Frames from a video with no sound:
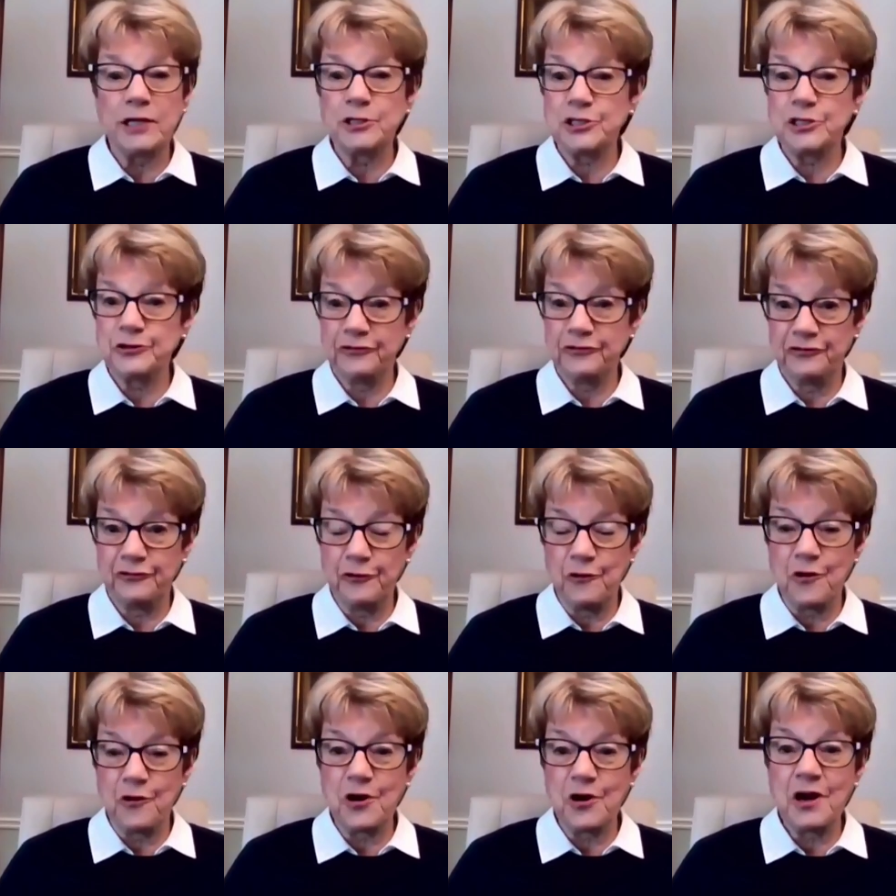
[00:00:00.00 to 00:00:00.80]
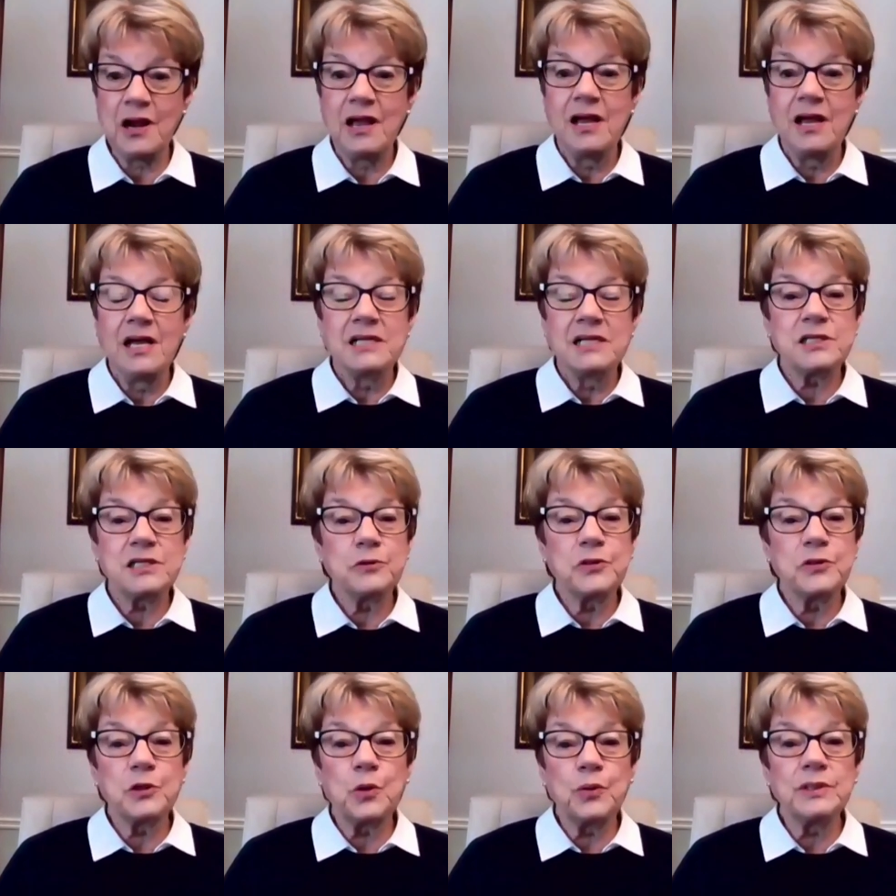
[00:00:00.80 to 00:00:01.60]
to four. So the
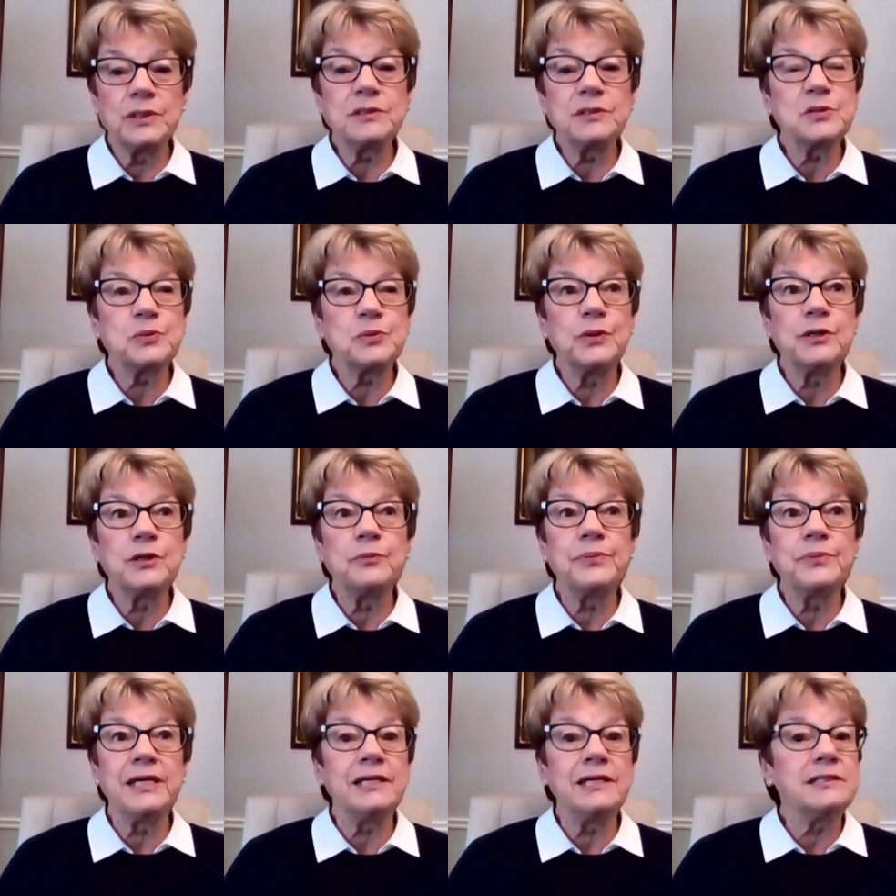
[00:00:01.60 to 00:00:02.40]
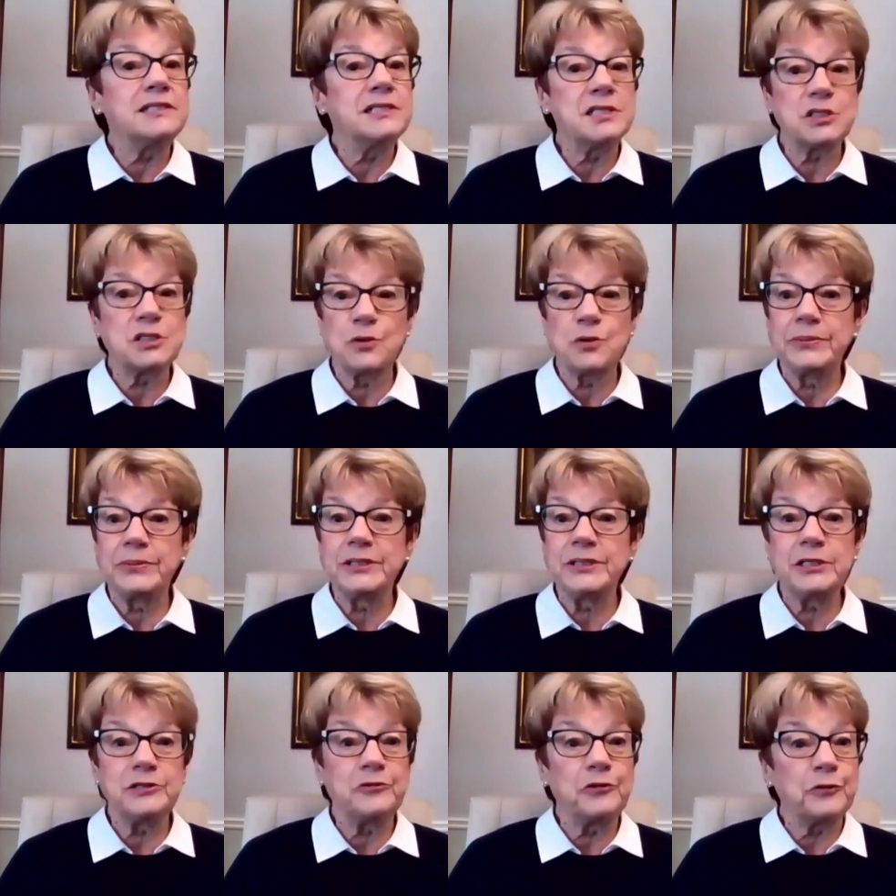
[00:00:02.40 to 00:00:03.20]
quilts will be
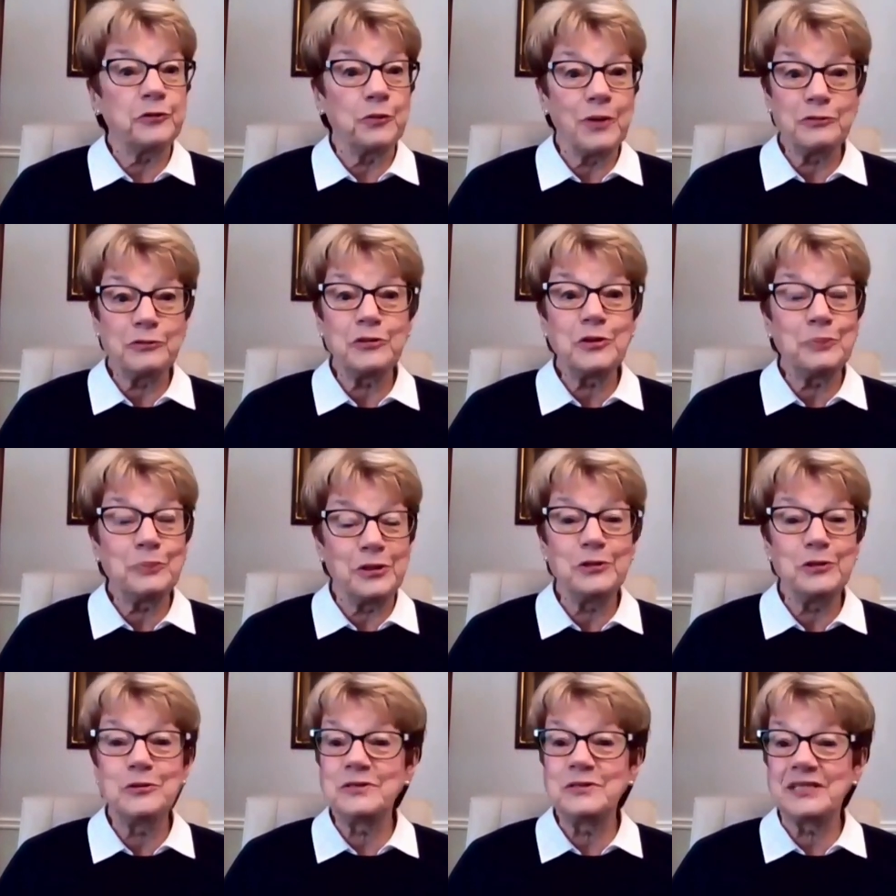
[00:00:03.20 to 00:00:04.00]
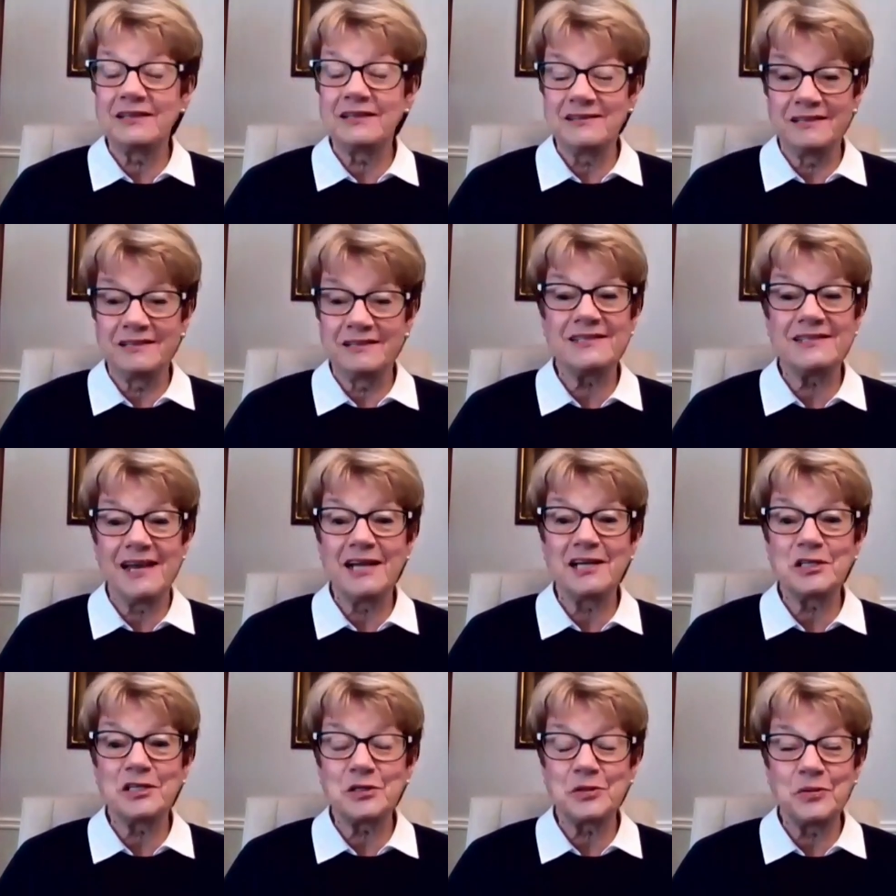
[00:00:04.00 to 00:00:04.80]
distributed throughout the pews in the
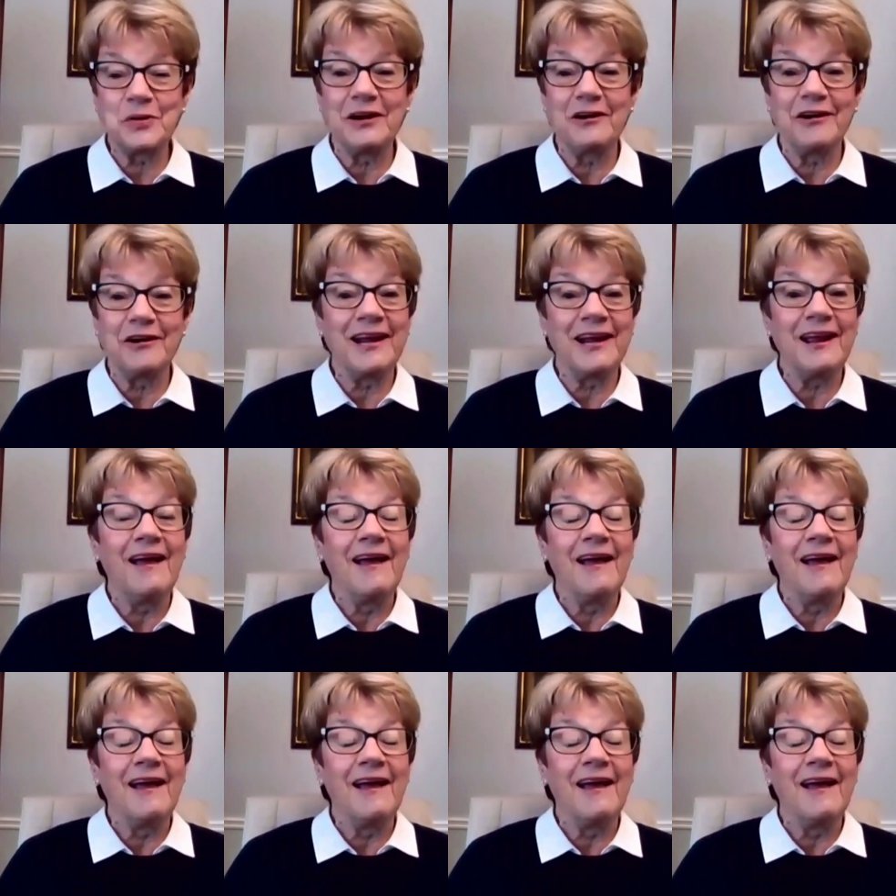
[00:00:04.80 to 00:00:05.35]
sanctuary